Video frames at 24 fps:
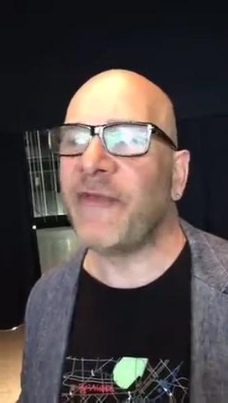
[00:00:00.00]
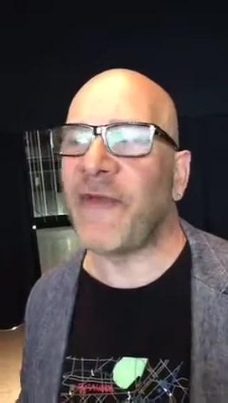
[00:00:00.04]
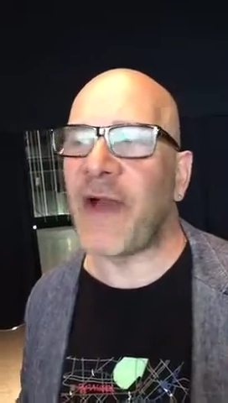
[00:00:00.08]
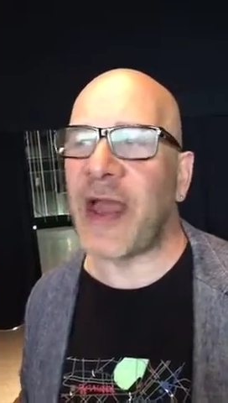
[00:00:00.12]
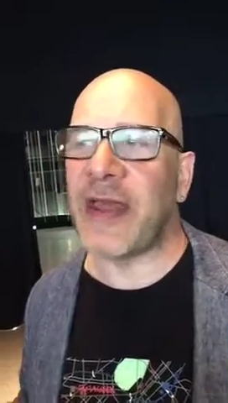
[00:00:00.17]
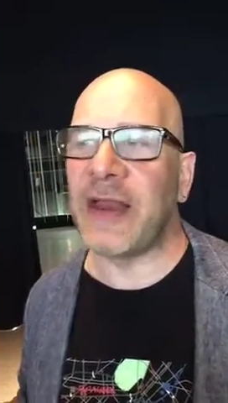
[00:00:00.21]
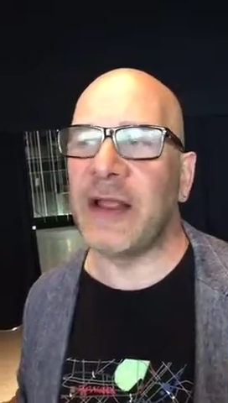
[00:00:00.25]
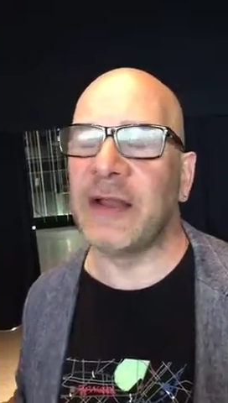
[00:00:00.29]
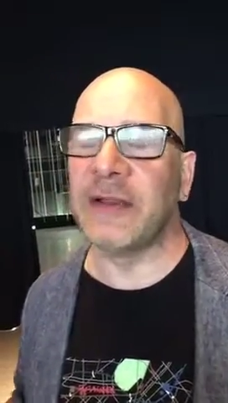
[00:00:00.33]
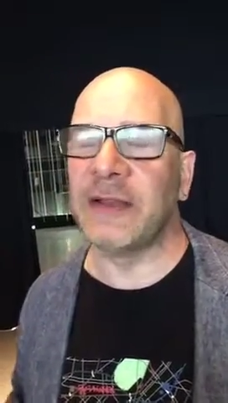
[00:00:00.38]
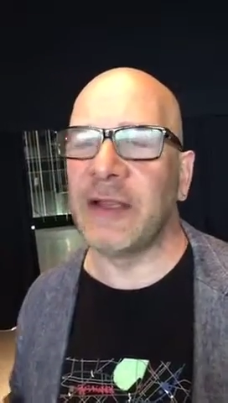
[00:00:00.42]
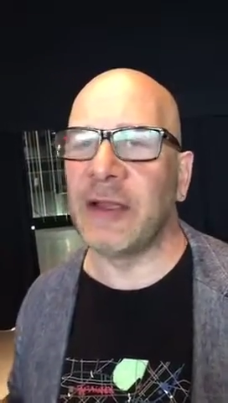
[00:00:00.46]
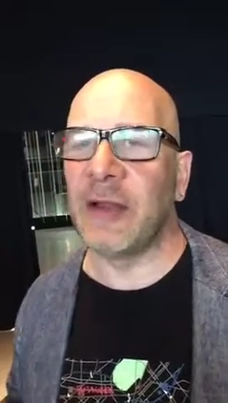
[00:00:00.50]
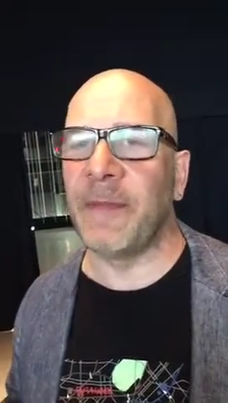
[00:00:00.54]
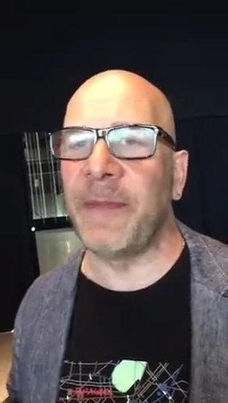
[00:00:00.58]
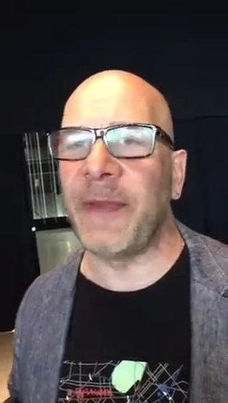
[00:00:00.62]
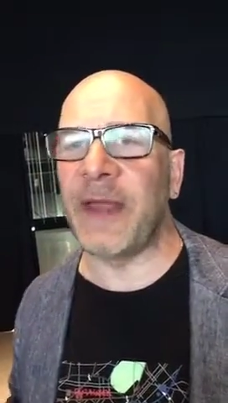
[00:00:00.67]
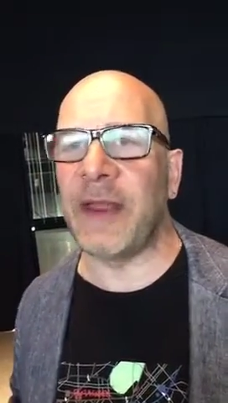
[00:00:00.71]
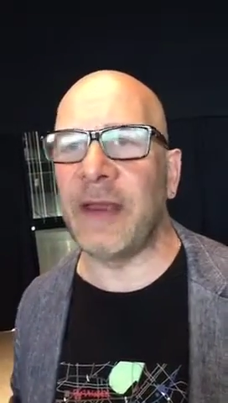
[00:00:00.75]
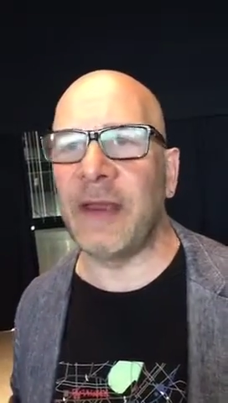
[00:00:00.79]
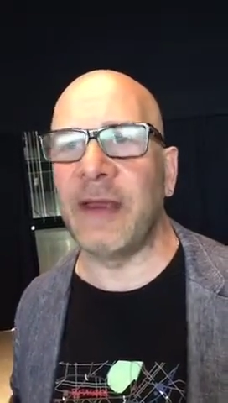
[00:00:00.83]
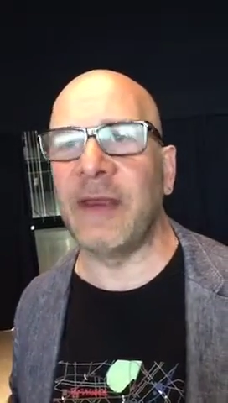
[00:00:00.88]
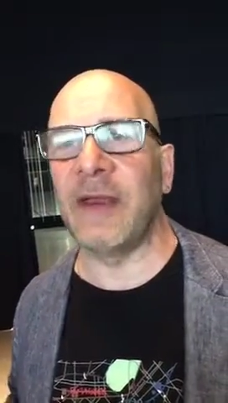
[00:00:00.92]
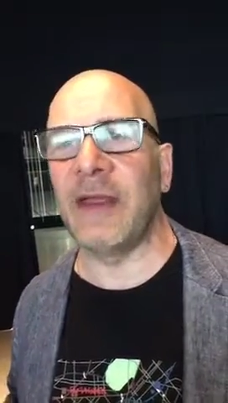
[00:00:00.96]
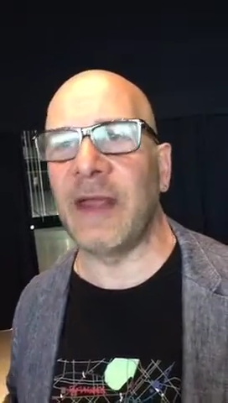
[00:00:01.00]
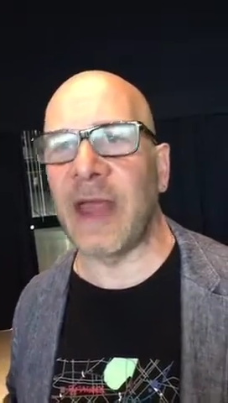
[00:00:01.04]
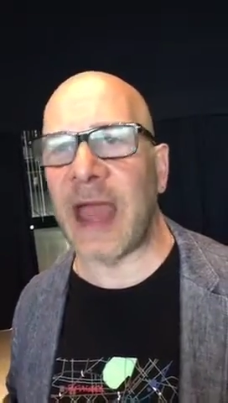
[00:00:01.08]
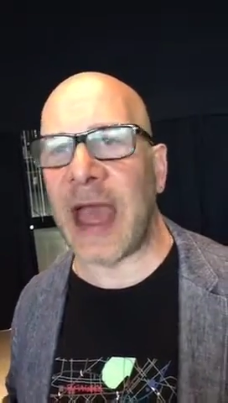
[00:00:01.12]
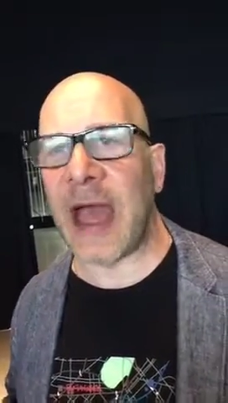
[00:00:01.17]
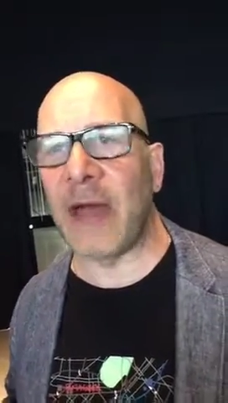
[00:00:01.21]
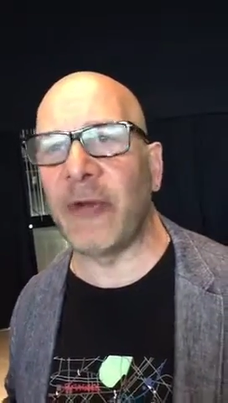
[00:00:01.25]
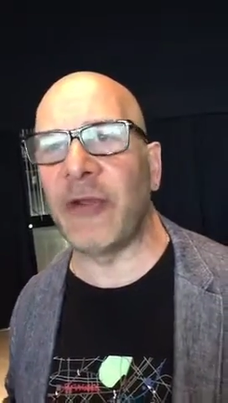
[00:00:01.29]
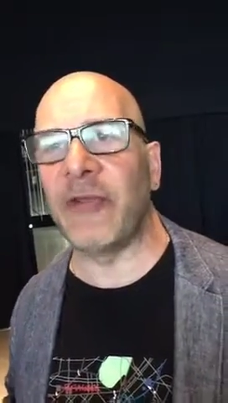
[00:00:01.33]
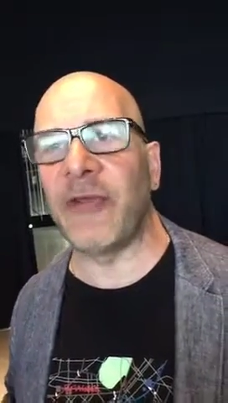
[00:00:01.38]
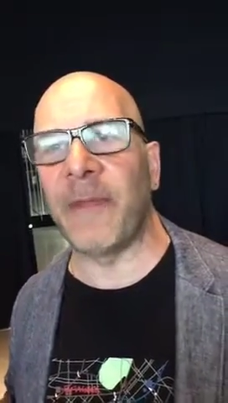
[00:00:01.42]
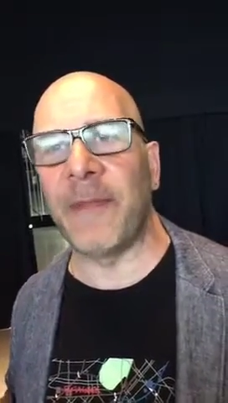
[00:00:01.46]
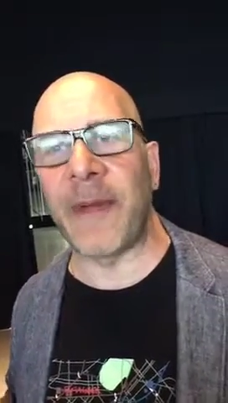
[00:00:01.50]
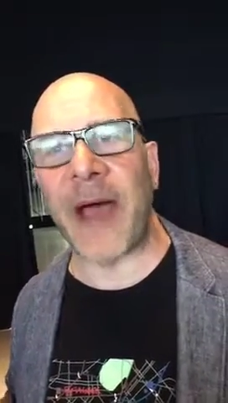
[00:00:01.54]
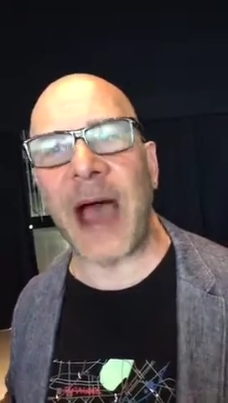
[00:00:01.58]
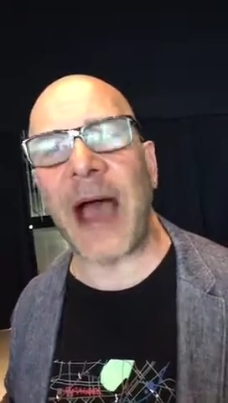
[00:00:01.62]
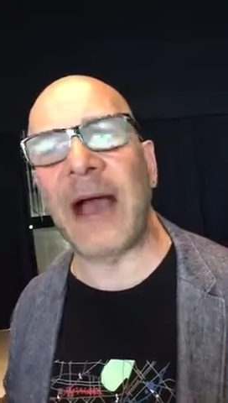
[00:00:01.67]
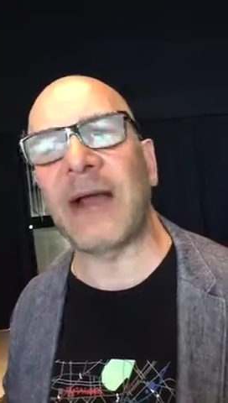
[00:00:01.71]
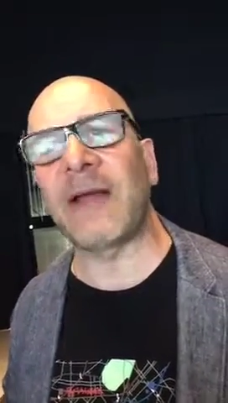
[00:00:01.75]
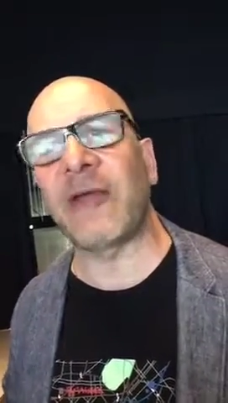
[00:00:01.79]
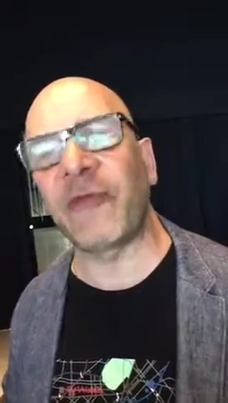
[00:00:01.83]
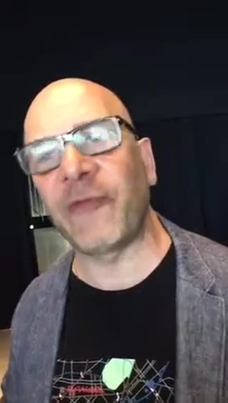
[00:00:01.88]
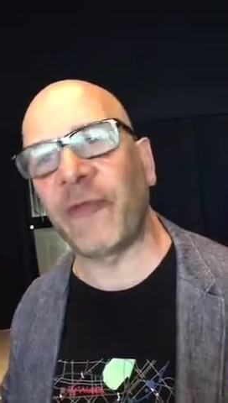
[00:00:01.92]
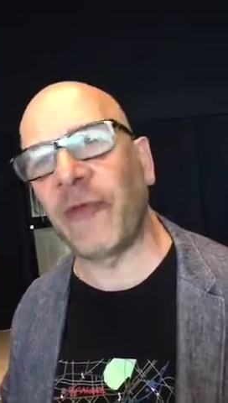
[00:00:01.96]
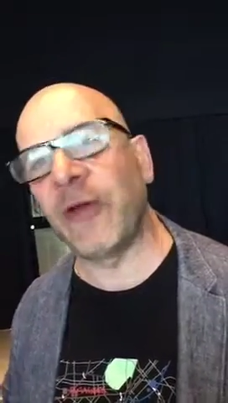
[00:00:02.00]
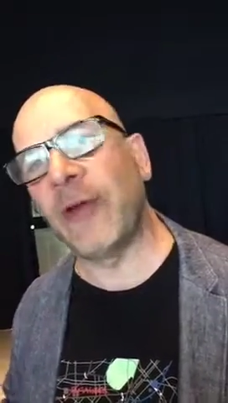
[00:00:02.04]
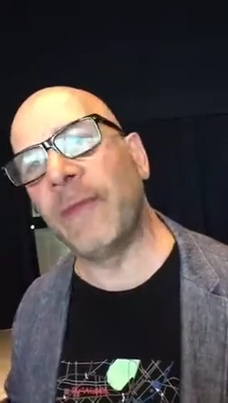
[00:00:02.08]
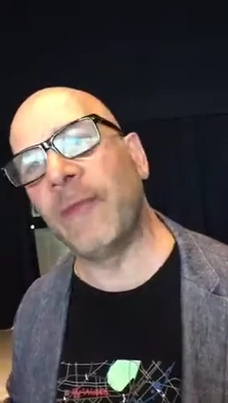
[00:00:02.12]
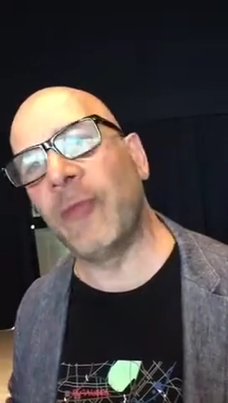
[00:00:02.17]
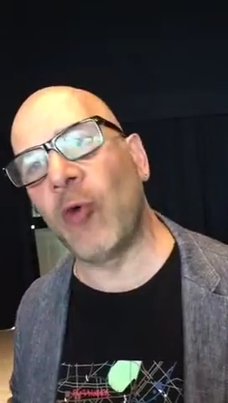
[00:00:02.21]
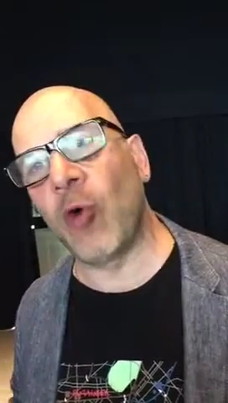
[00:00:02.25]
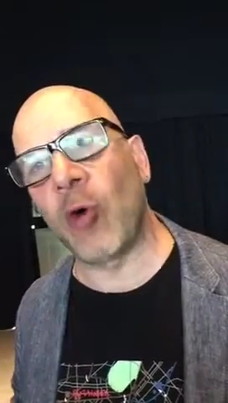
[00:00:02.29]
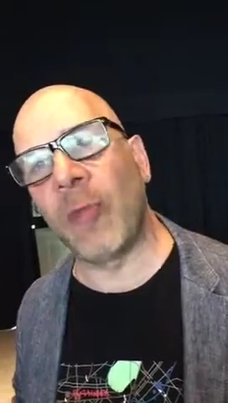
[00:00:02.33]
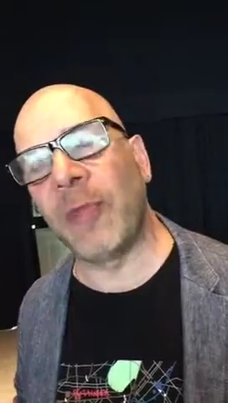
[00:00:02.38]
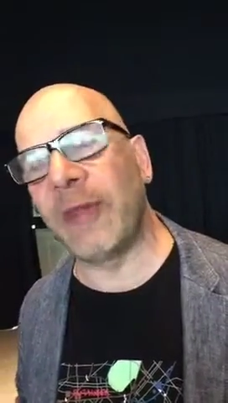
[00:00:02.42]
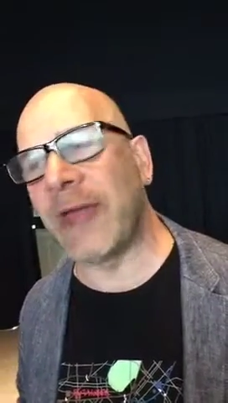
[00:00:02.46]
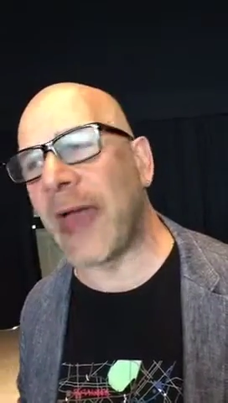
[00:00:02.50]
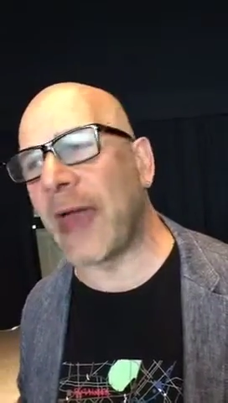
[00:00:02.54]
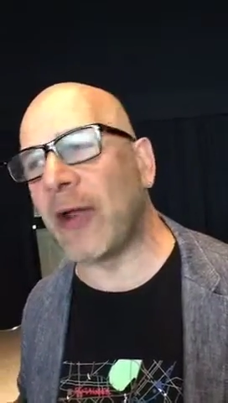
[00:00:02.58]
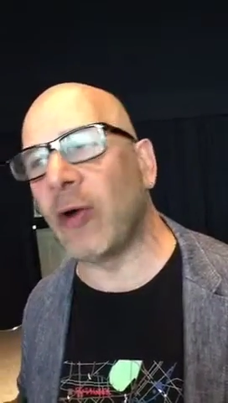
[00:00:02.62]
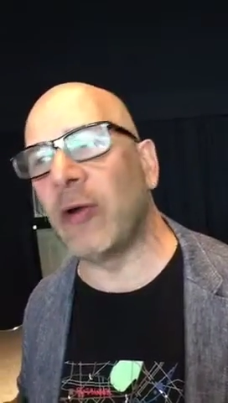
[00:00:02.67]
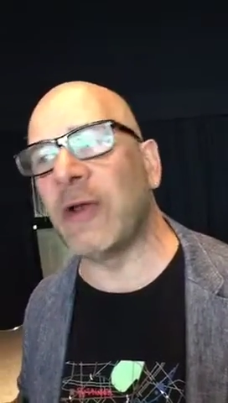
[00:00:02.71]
fighting a little bit out of the box for him normally.